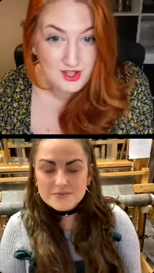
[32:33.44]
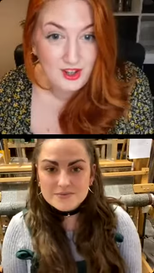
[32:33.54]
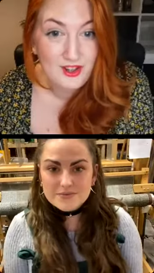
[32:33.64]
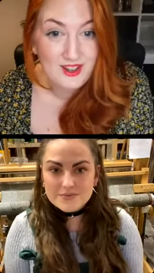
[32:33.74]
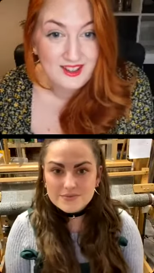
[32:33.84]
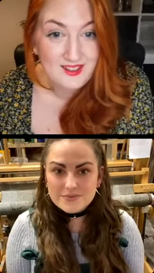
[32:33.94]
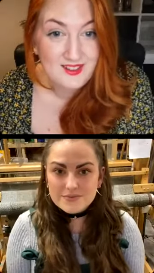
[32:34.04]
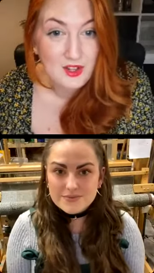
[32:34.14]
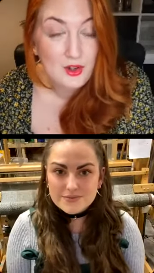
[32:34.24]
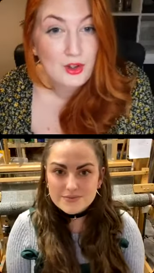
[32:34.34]

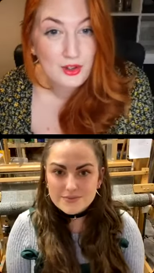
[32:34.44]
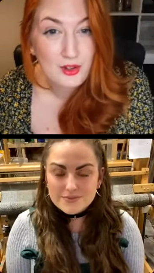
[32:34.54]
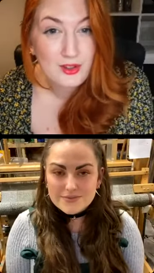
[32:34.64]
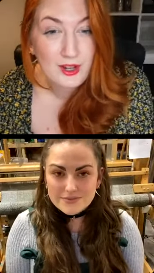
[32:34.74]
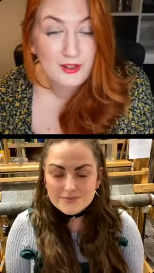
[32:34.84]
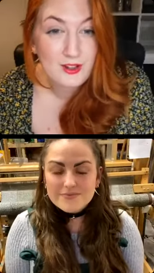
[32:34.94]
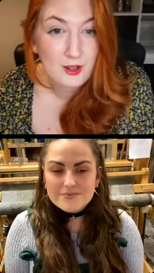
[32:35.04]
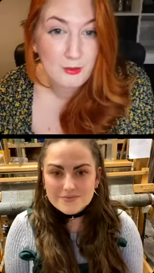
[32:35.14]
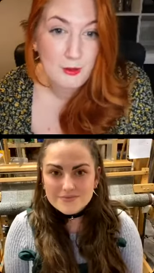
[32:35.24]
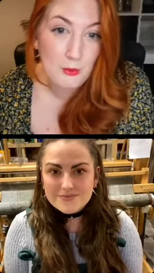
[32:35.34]
Speaker 1: journeys, could you tell us a
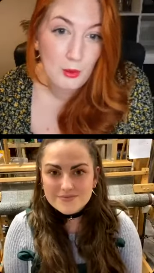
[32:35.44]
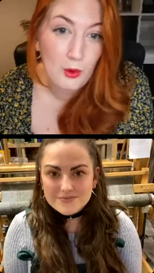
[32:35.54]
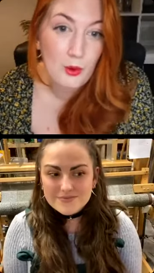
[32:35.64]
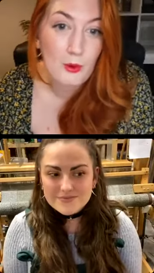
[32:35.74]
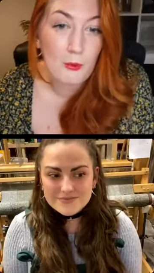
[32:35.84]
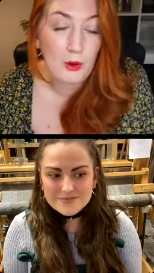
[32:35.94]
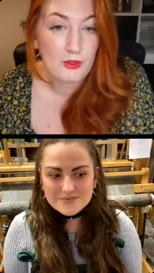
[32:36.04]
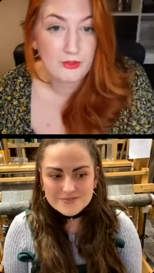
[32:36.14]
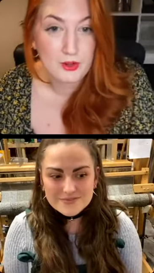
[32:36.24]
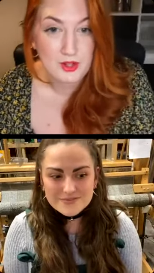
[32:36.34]
little bit more what the
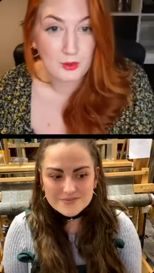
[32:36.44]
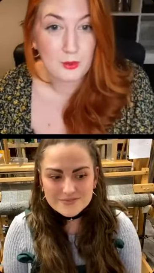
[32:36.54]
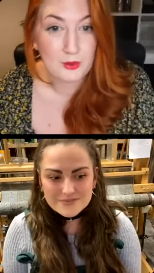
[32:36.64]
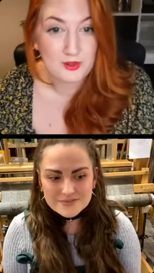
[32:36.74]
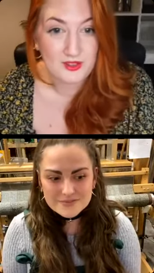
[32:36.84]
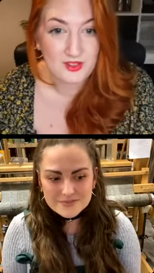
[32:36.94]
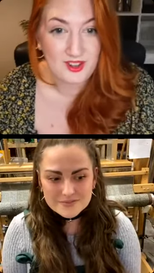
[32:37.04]
future holds for